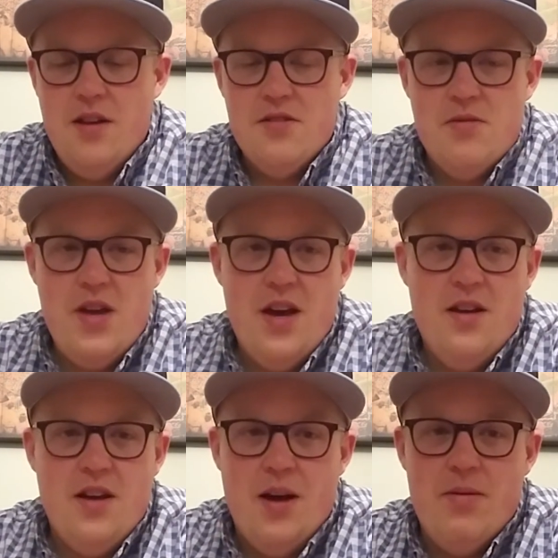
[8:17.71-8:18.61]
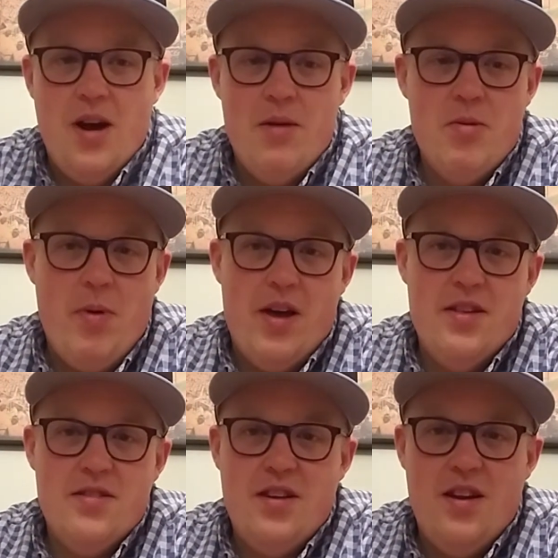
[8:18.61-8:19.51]
So yeah, I would buy
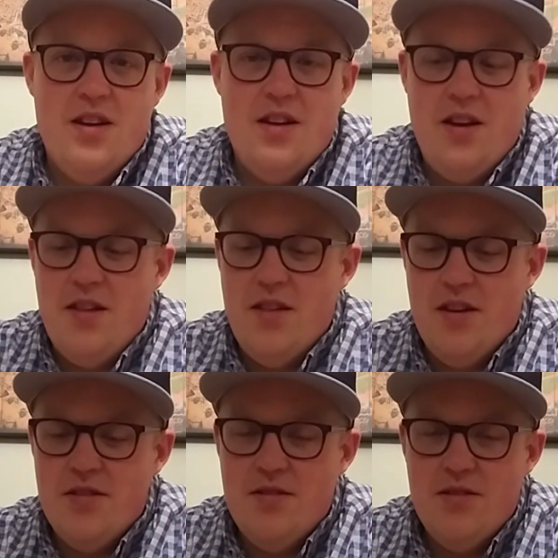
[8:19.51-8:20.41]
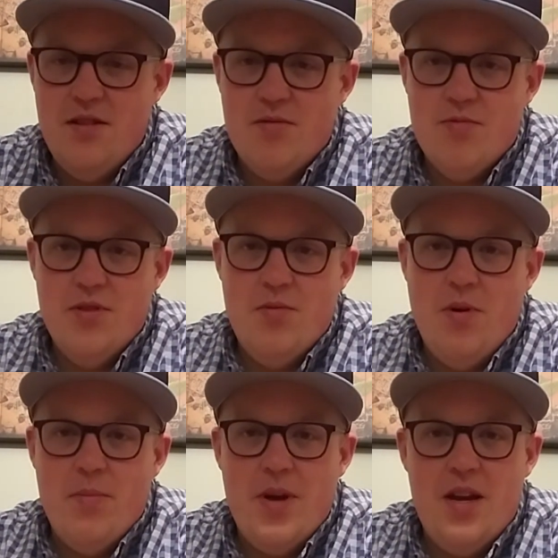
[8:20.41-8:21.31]
this again. I think it's really
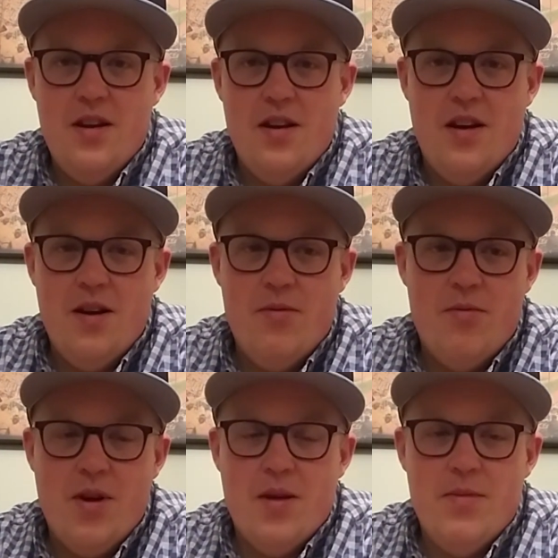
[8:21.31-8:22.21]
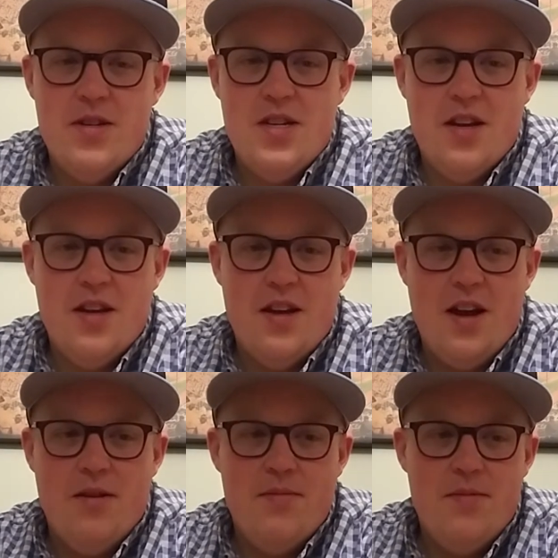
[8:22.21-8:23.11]
well made, and I would recommend checking it out.